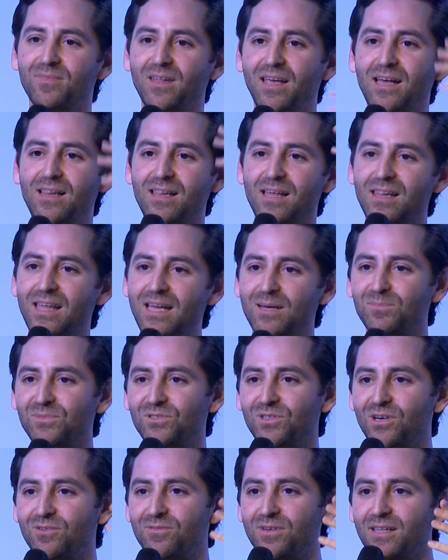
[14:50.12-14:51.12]

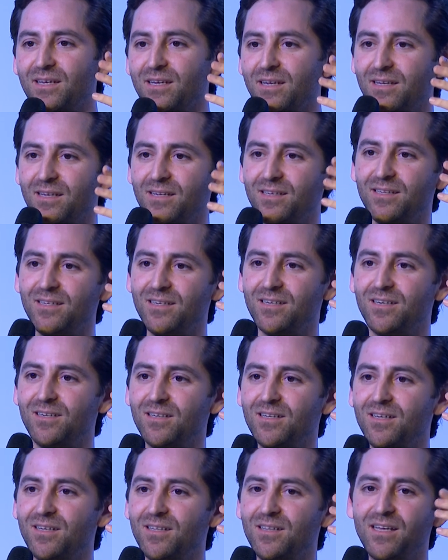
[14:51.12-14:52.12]
LLMs over the
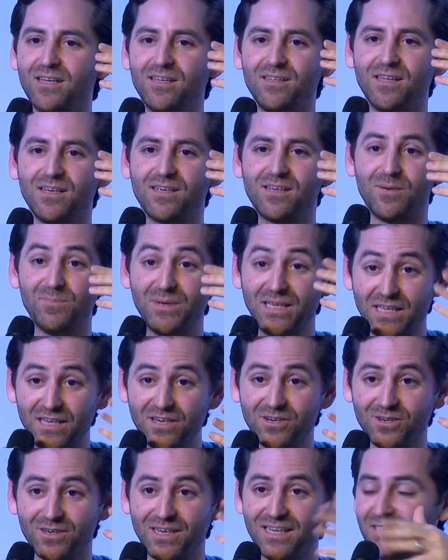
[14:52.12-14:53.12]
coming
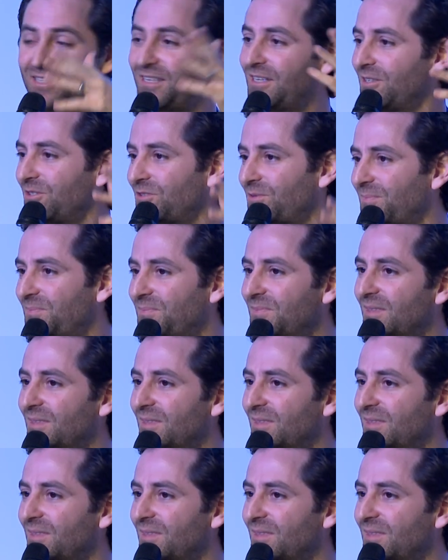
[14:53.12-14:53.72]
year and years,